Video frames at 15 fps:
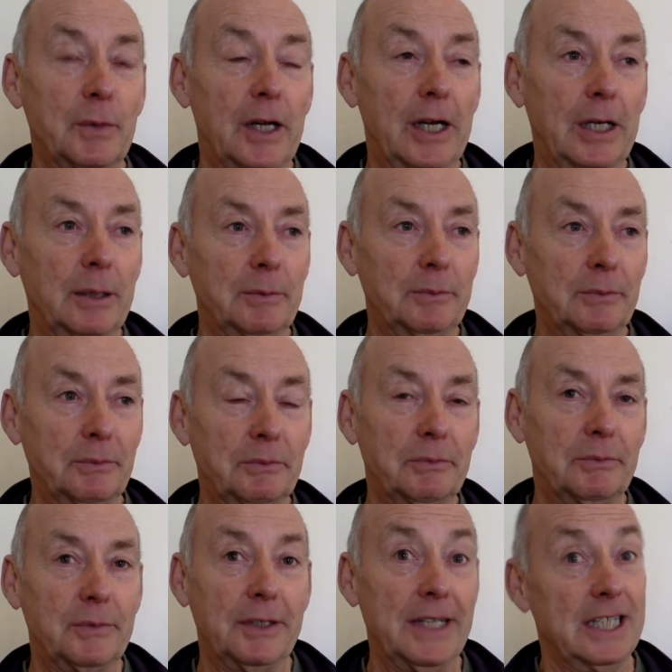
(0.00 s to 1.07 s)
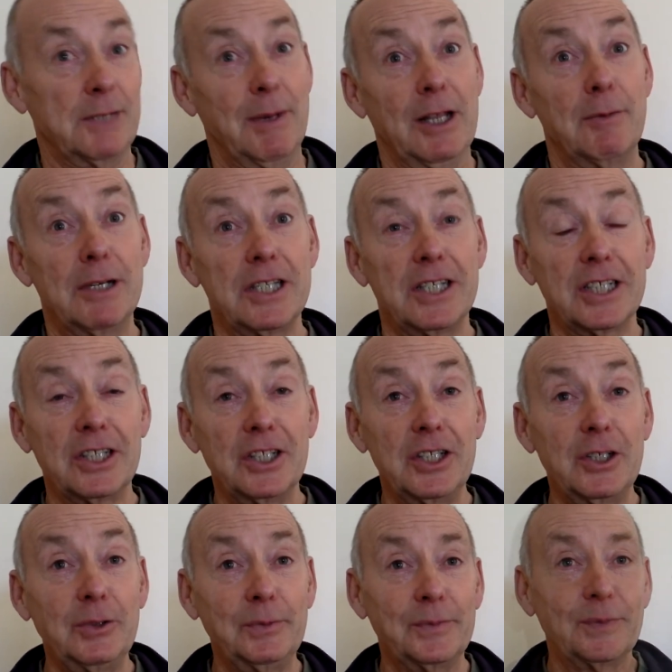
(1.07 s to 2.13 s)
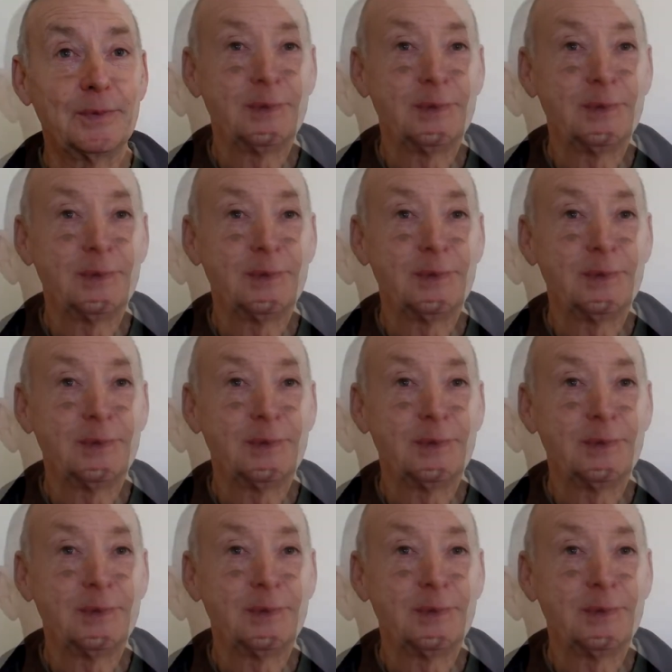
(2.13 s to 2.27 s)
Um, and that's about the best I can do.